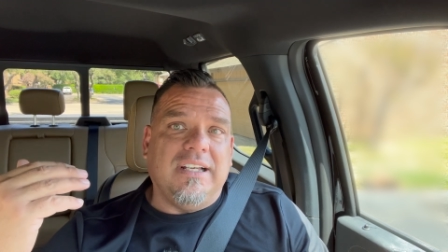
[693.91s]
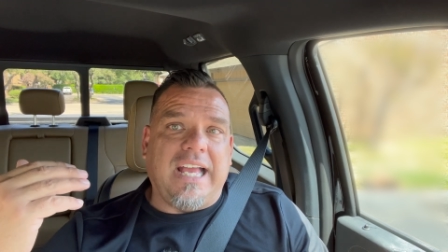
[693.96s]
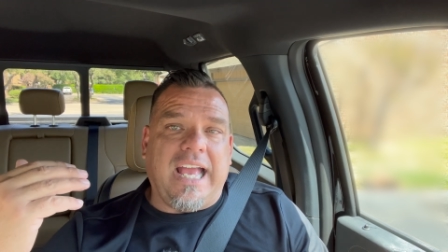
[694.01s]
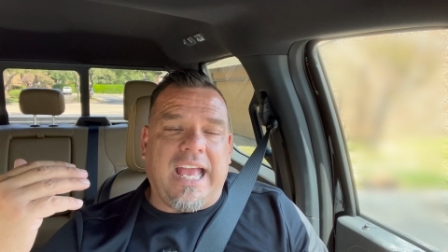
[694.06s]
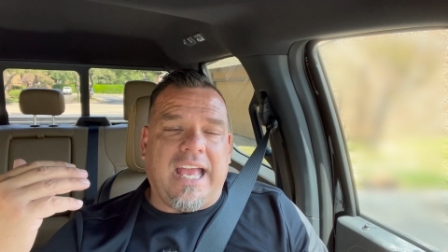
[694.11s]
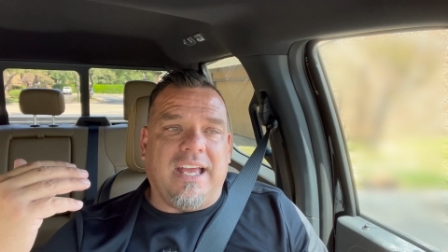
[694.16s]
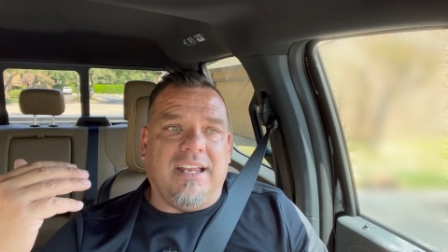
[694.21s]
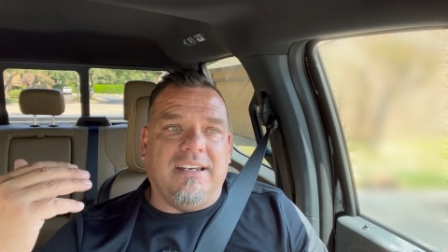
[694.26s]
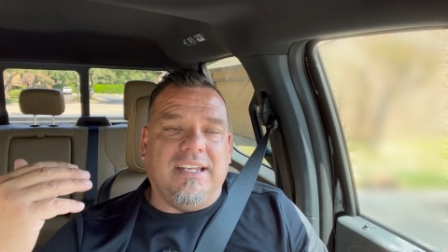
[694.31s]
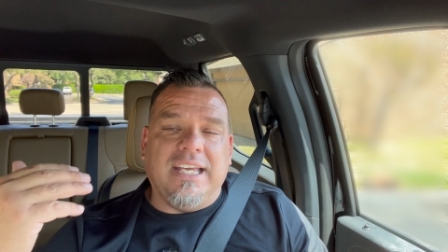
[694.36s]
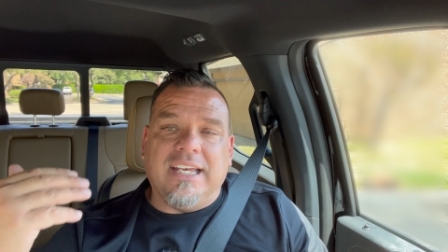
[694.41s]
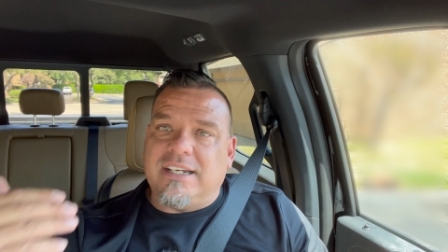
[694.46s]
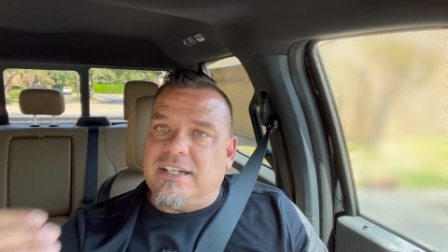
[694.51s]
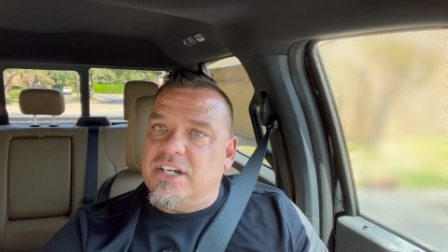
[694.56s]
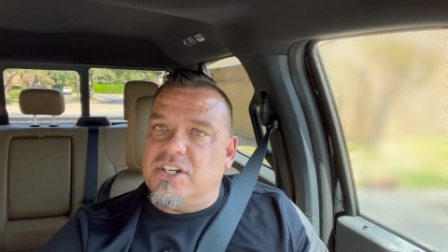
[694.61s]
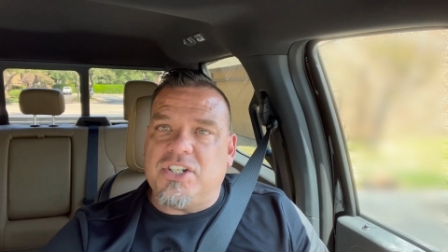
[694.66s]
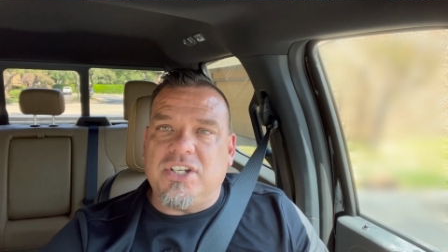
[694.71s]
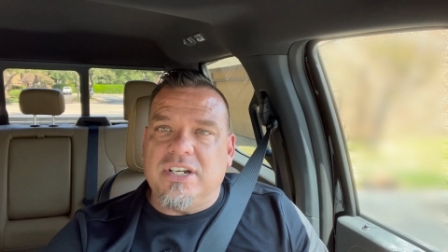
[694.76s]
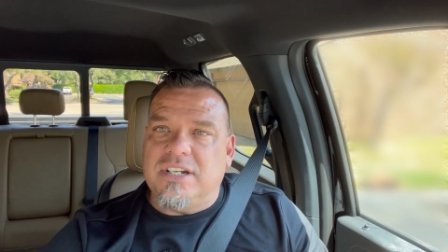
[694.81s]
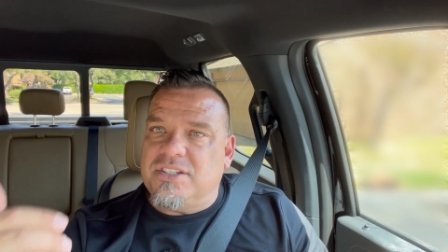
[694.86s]
And
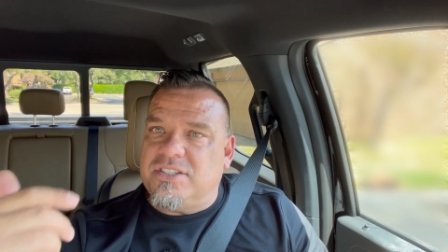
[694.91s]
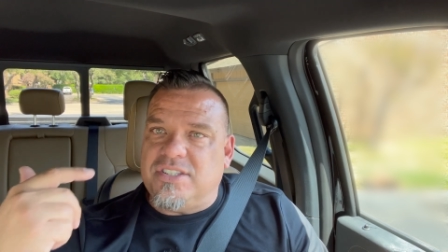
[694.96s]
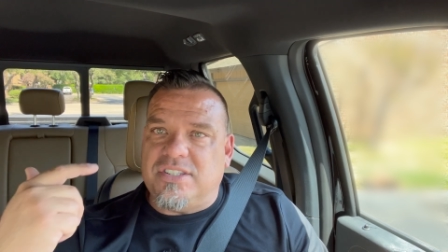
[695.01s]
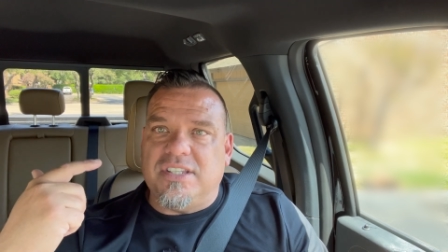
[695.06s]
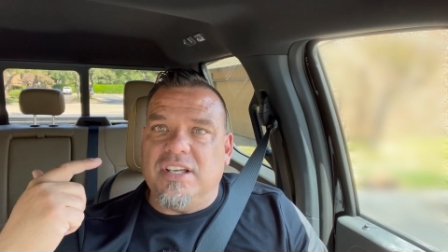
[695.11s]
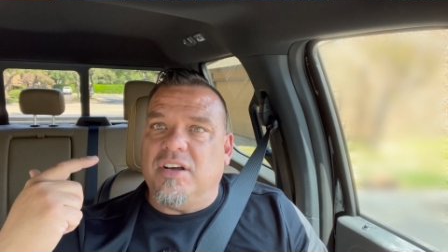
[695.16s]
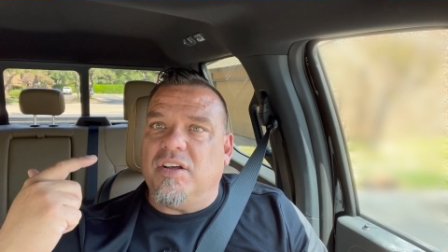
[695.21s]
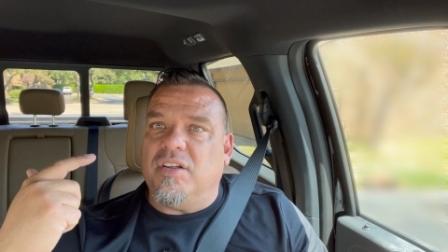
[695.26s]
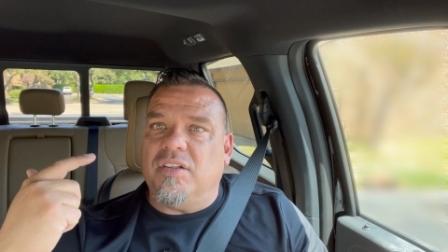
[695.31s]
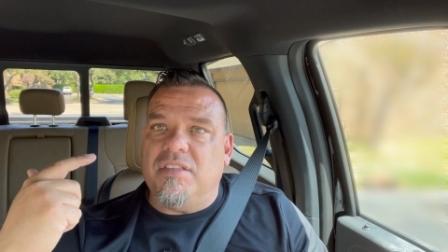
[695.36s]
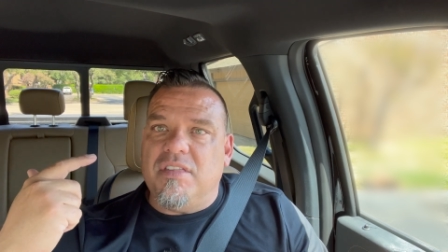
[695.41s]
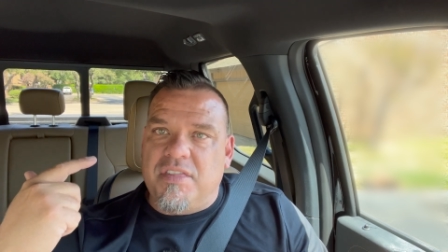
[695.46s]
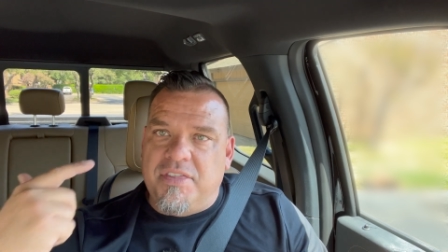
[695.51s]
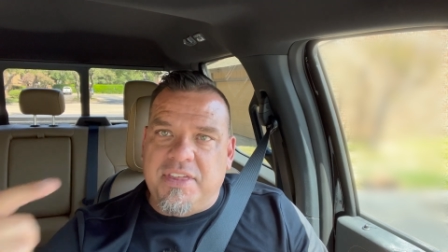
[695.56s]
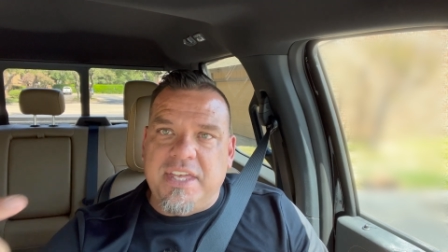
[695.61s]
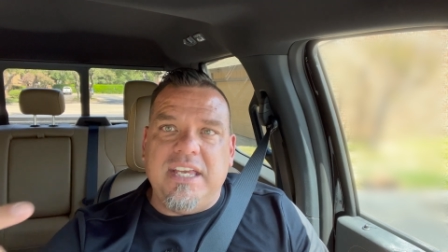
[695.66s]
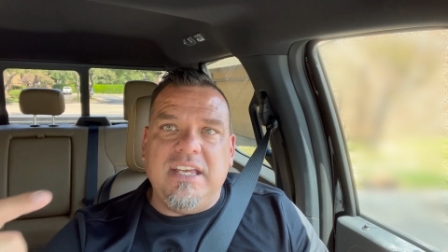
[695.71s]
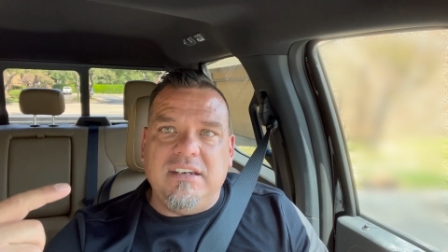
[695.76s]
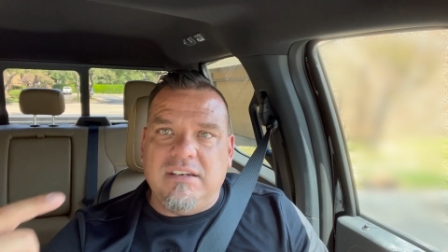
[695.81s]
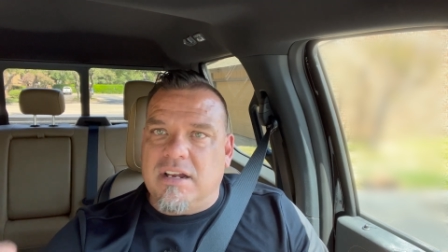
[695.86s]
Ignition is still the